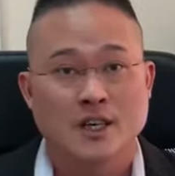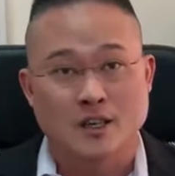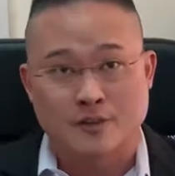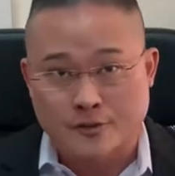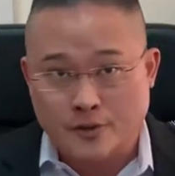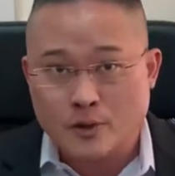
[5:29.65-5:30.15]
a
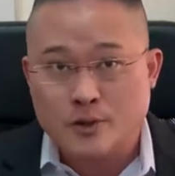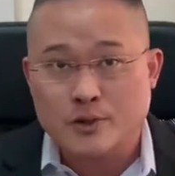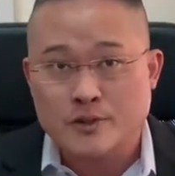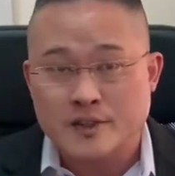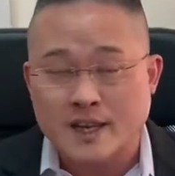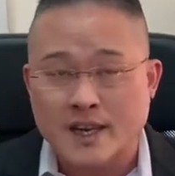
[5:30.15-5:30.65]

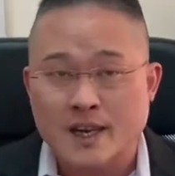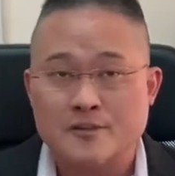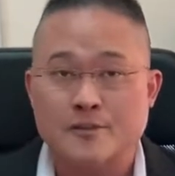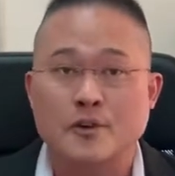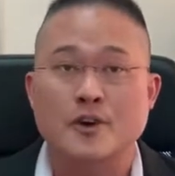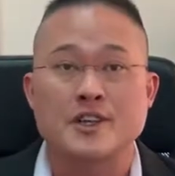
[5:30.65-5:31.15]

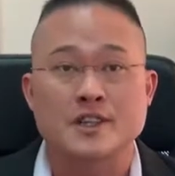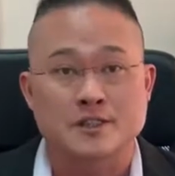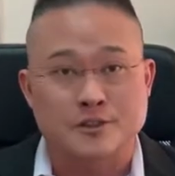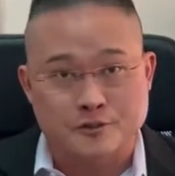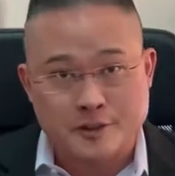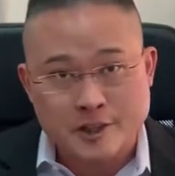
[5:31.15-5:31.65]
photograph, or an
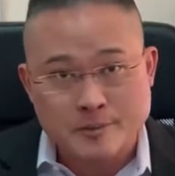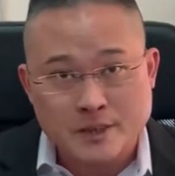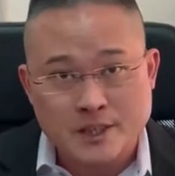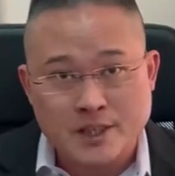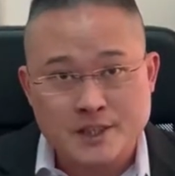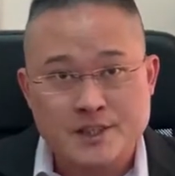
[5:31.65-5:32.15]

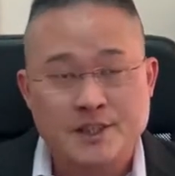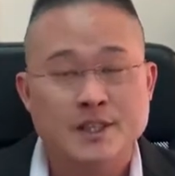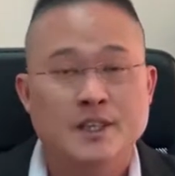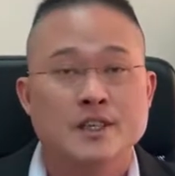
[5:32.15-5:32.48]
agreement.